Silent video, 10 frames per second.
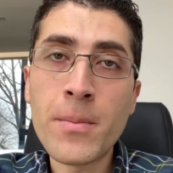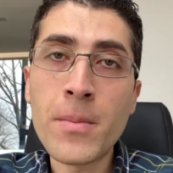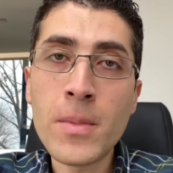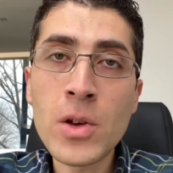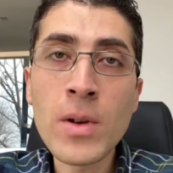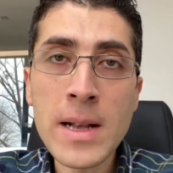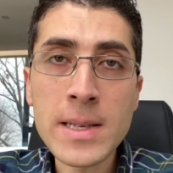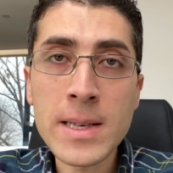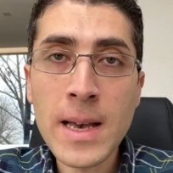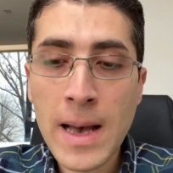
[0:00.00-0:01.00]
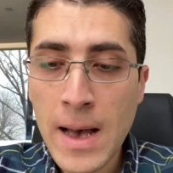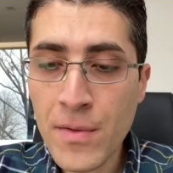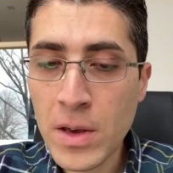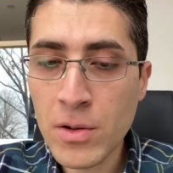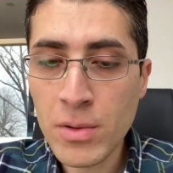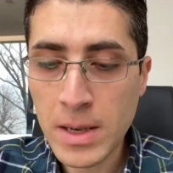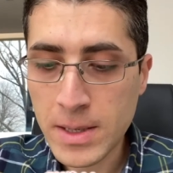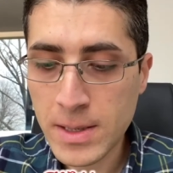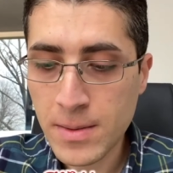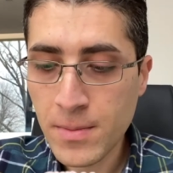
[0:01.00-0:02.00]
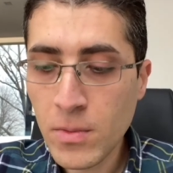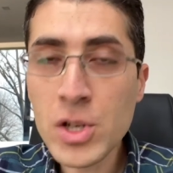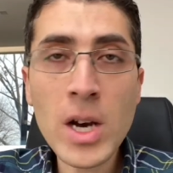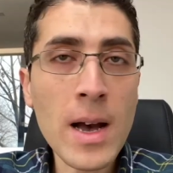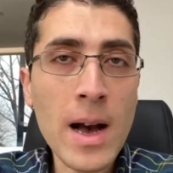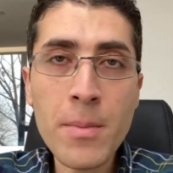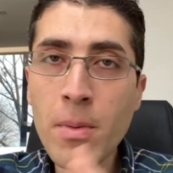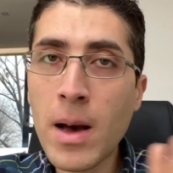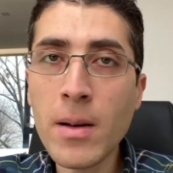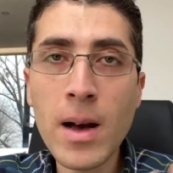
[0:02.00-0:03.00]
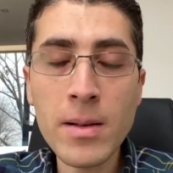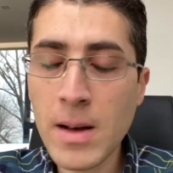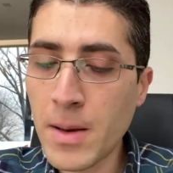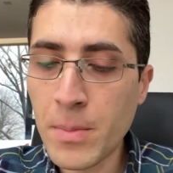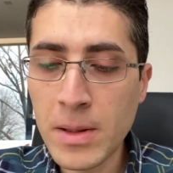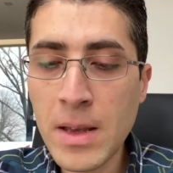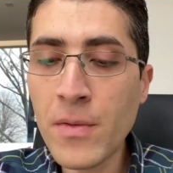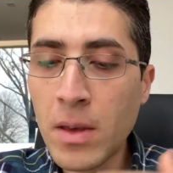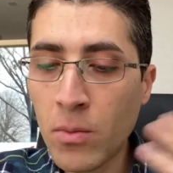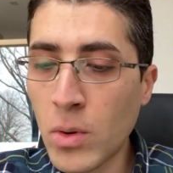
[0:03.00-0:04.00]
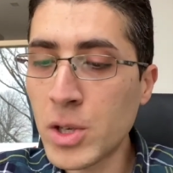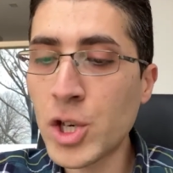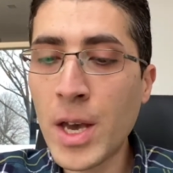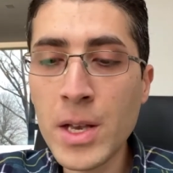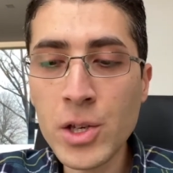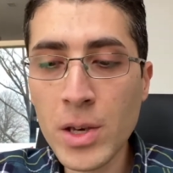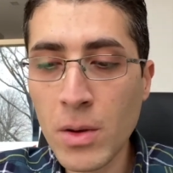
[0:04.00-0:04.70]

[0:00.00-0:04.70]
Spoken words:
units have increased, which I believe it will change.